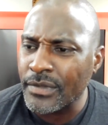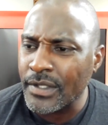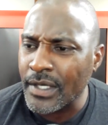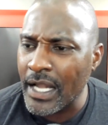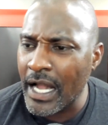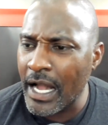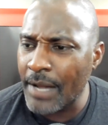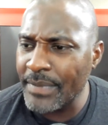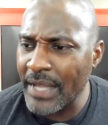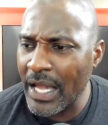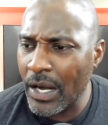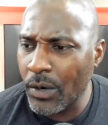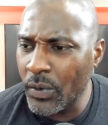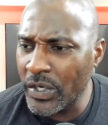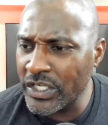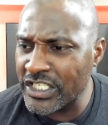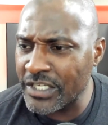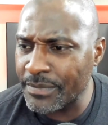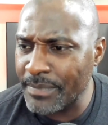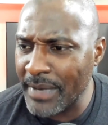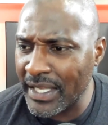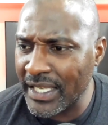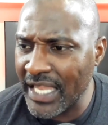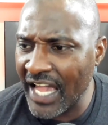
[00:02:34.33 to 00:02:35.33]
I'm not
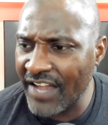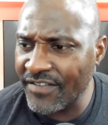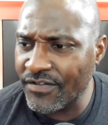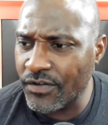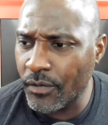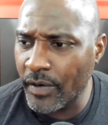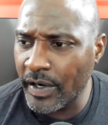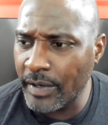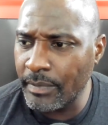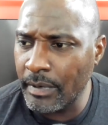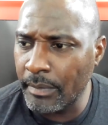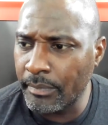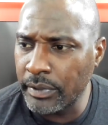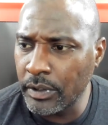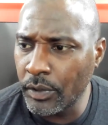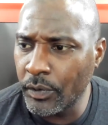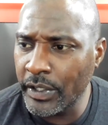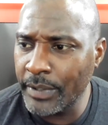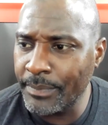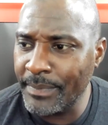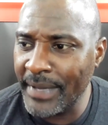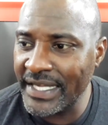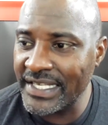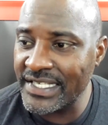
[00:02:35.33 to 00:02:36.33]
wishing my life away, but
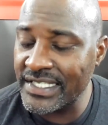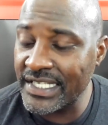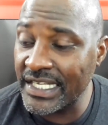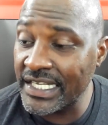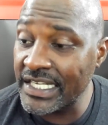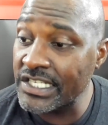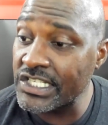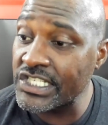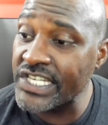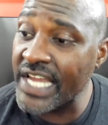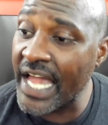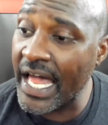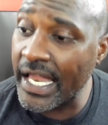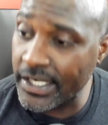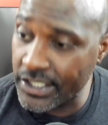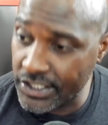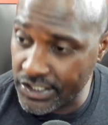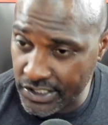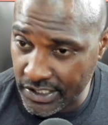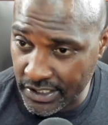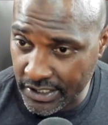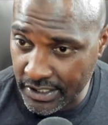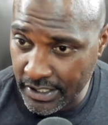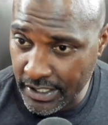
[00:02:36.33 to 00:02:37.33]
Bluey makes things
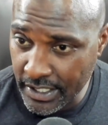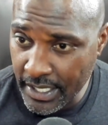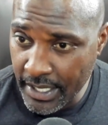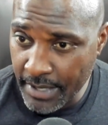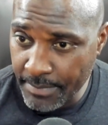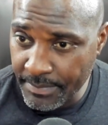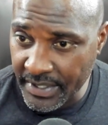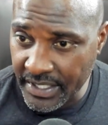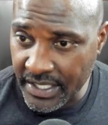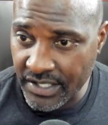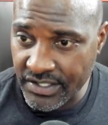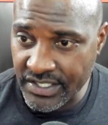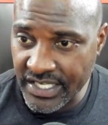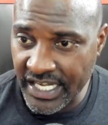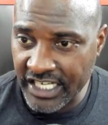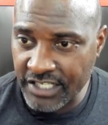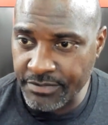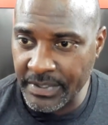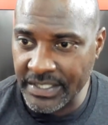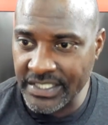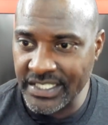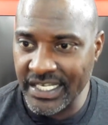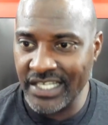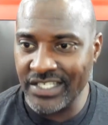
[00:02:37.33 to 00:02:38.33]
challenging because the
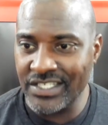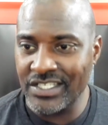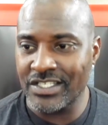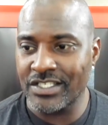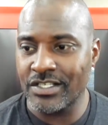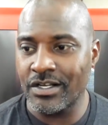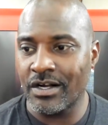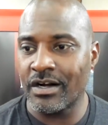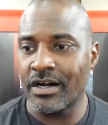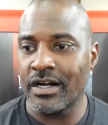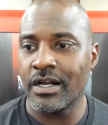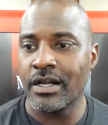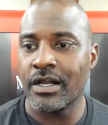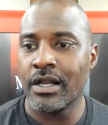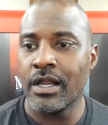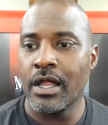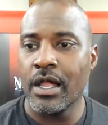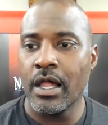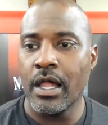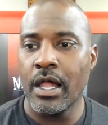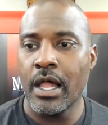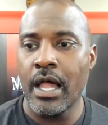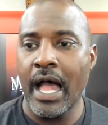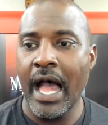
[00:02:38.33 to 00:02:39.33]
expectations are
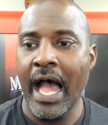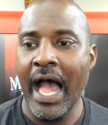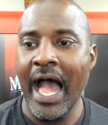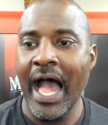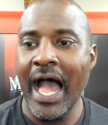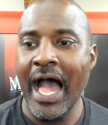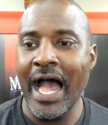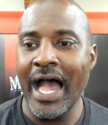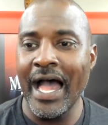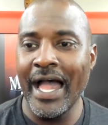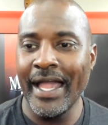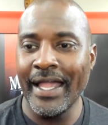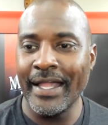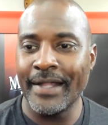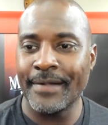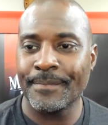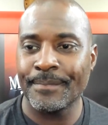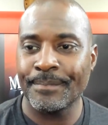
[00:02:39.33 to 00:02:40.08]
high.